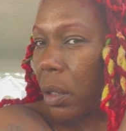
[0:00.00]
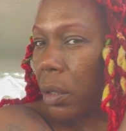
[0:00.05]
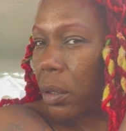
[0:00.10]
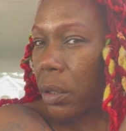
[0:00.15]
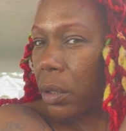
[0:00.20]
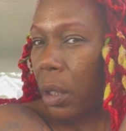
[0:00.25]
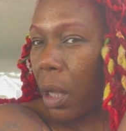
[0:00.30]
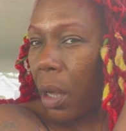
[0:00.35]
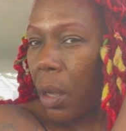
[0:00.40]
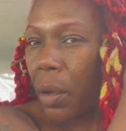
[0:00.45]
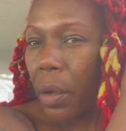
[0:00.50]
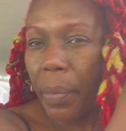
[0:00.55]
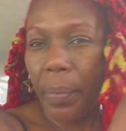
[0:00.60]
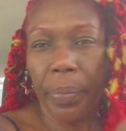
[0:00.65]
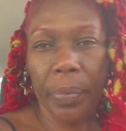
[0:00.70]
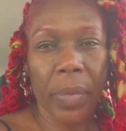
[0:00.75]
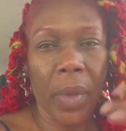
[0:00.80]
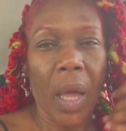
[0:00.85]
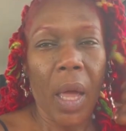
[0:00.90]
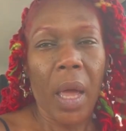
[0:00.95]
So,
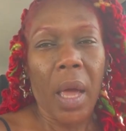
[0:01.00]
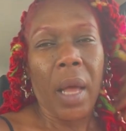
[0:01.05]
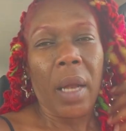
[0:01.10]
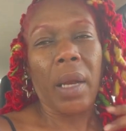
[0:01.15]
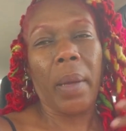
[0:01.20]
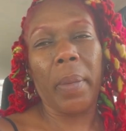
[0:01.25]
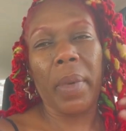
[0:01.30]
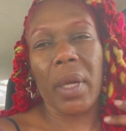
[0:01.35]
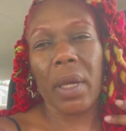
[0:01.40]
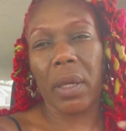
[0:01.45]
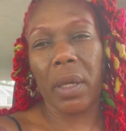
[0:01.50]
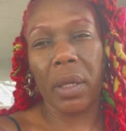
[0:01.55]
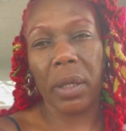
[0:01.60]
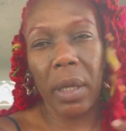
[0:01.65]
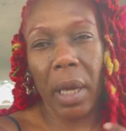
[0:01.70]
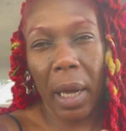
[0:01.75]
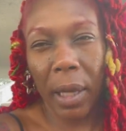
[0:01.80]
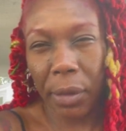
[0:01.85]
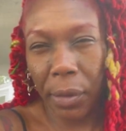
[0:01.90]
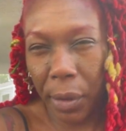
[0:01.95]
let me get this
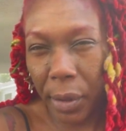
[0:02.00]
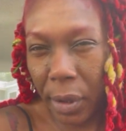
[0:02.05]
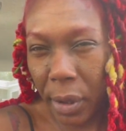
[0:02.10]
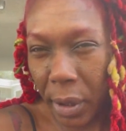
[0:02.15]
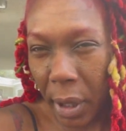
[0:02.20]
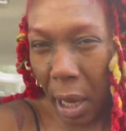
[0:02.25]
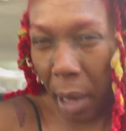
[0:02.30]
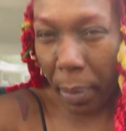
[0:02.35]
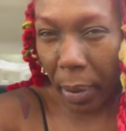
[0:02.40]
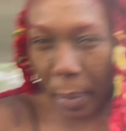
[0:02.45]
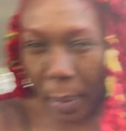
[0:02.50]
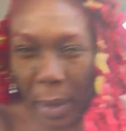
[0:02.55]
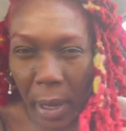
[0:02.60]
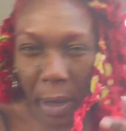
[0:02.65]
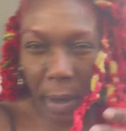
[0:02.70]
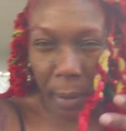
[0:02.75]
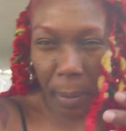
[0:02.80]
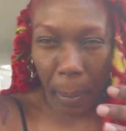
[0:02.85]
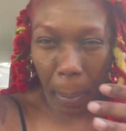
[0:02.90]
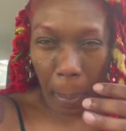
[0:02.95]
address and I'll be back.